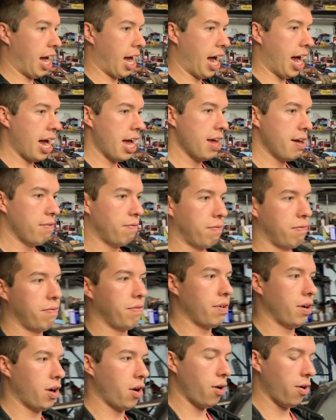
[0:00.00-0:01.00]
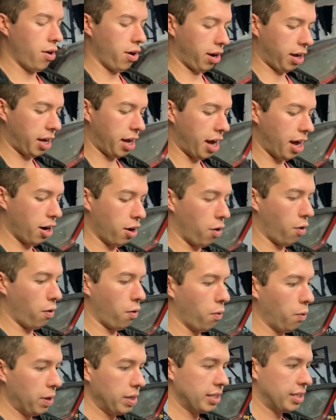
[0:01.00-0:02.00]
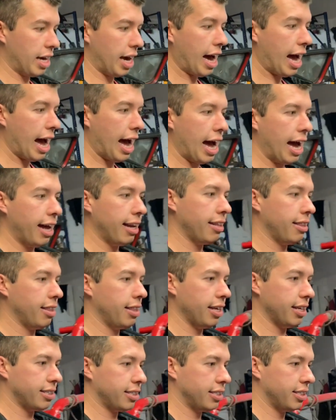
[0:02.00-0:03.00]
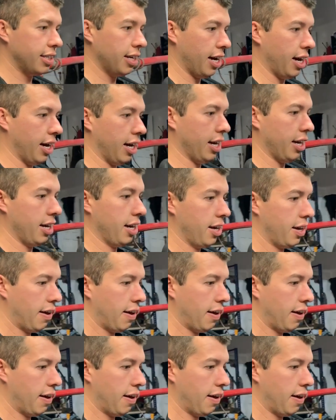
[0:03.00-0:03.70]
I have kind of always had this, I